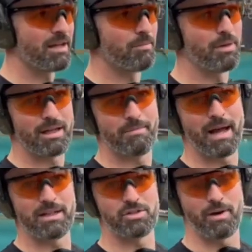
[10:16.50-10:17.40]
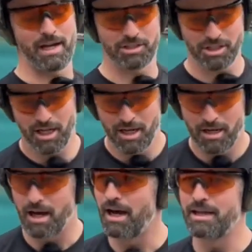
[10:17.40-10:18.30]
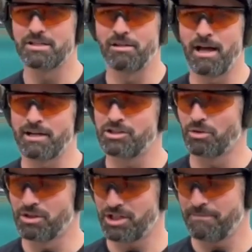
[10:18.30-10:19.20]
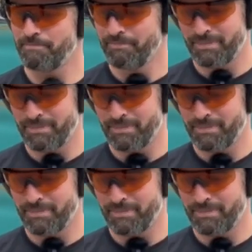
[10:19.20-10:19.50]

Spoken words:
Complete Combatants Range in Dahlonega, Georgia.